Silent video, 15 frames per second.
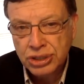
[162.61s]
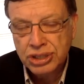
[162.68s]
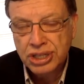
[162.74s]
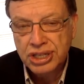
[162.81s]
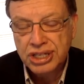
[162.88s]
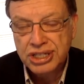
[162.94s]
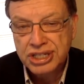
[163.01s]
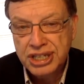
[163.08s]
to
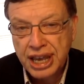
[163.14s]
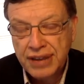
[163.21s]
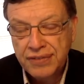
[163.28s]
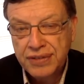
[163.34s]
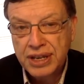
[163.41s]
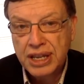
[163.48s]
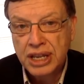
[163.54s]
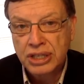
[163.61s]
the
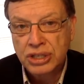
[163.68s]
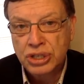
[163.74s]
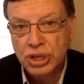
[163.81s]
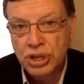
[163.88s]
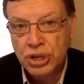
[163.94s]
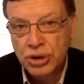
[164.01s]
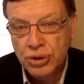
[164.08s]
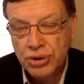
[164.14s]
safety and
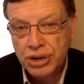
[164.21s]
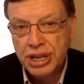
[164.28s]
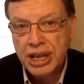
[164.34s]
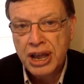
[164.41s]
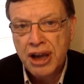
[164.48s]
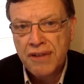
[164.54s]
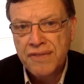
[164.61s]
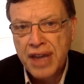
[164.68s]
security
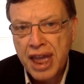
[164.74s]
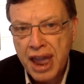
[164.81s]
of